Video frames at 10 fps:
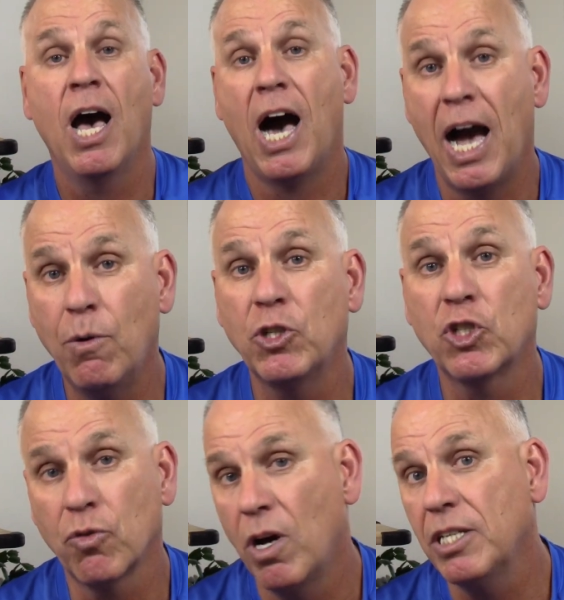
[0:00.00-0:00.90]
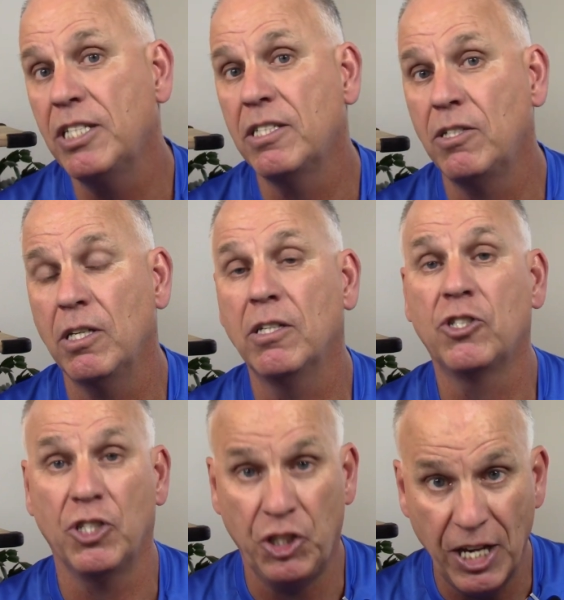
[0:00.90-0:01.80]
I would strongly
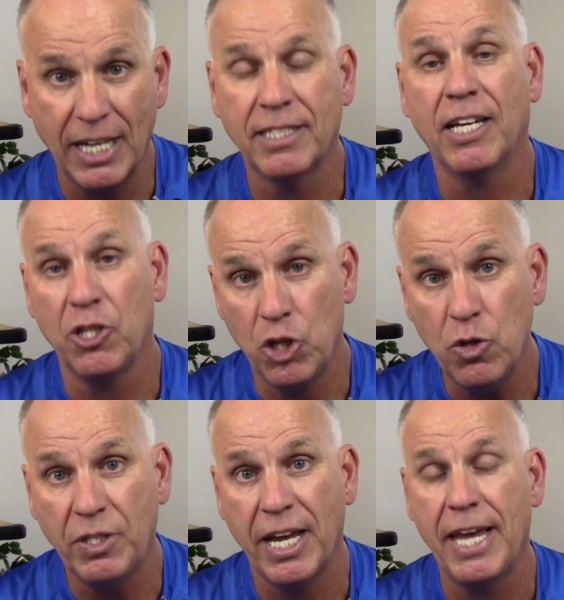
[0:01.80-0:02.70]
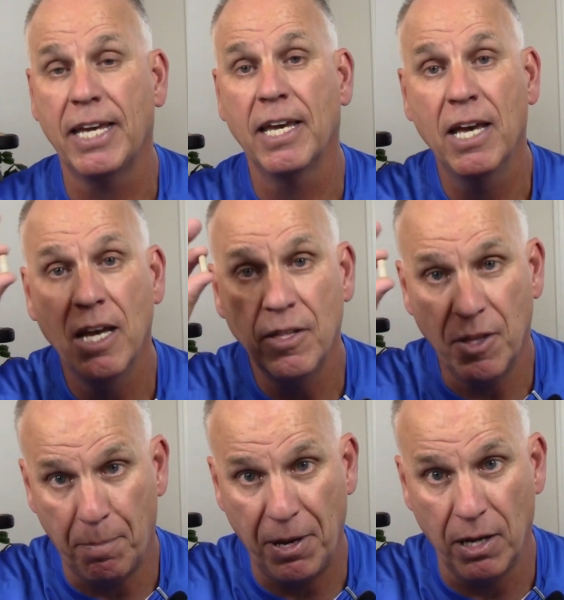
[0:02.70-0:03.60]
suggest that you take
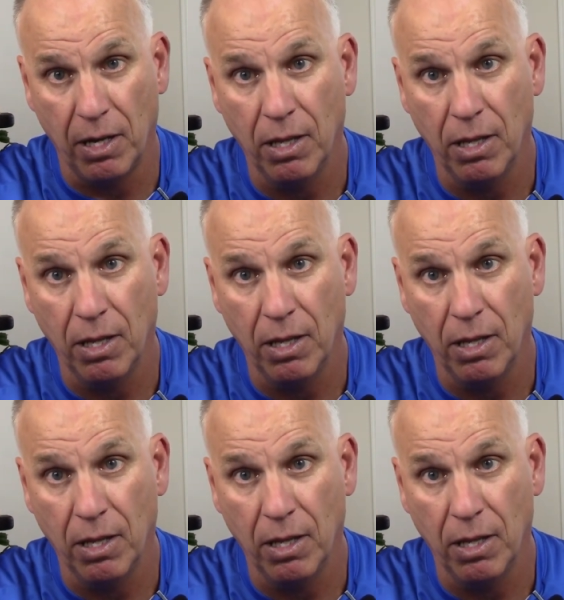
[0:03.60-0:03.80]
the pill.